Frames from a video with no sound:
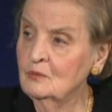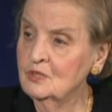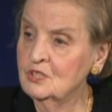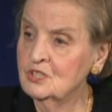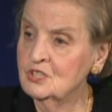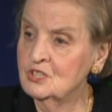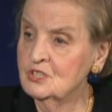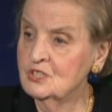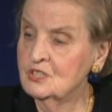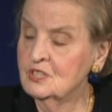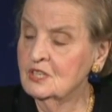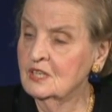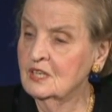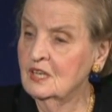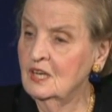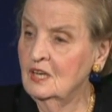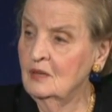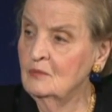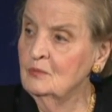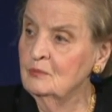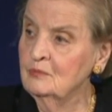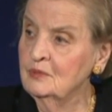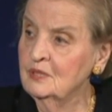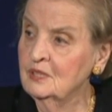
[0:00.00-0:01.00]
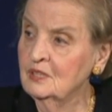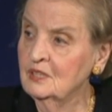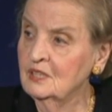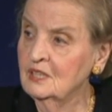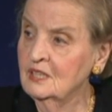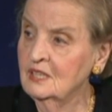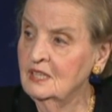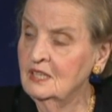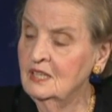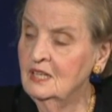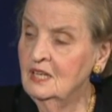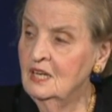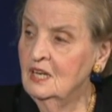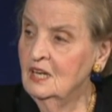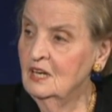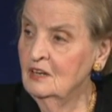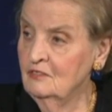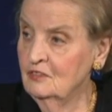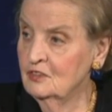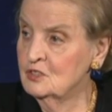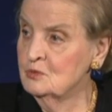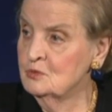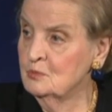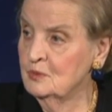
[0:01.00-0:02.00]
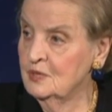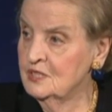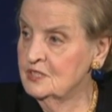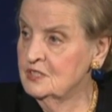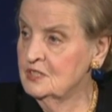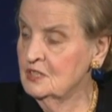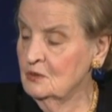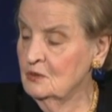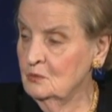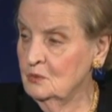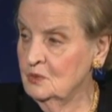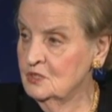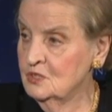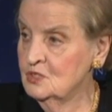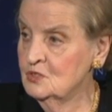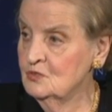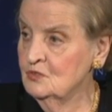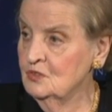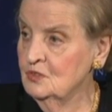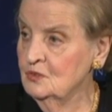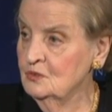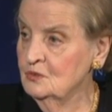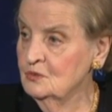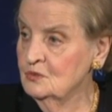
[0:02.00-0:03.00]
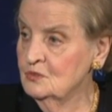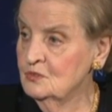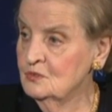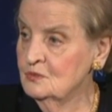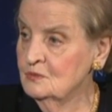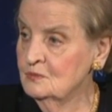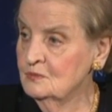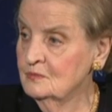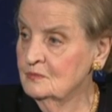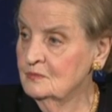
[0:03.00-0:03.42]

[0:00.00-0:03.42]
which is the capability of expressing one's views.